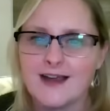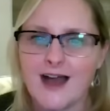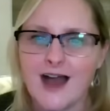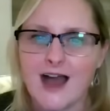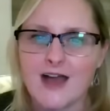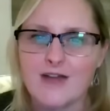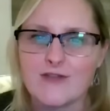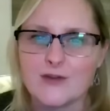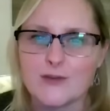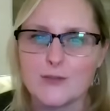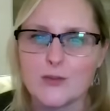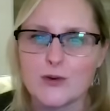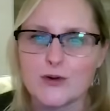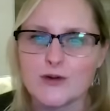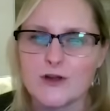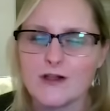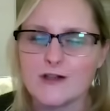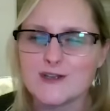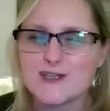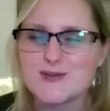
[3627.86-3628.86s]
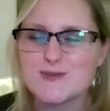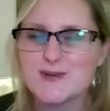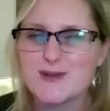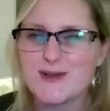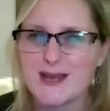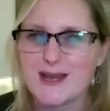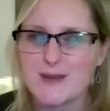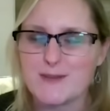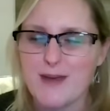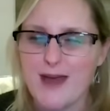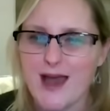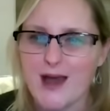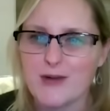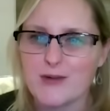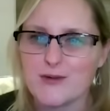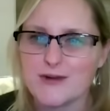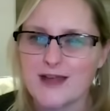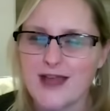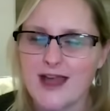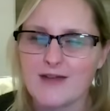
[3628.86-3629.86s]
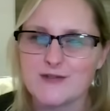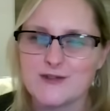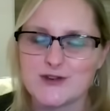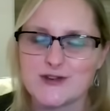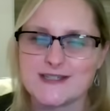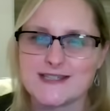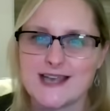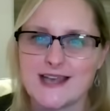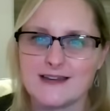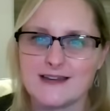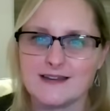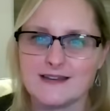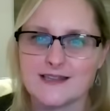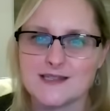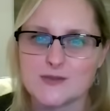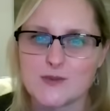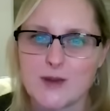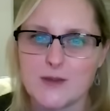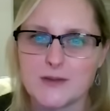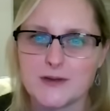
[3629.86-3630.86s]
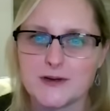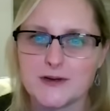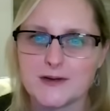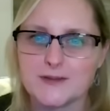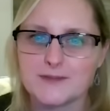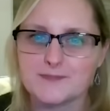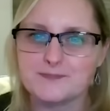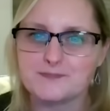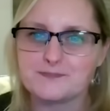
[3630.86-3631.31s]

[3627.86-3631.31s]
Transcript: I feel more knowledgeable and empowered after attending this webinar.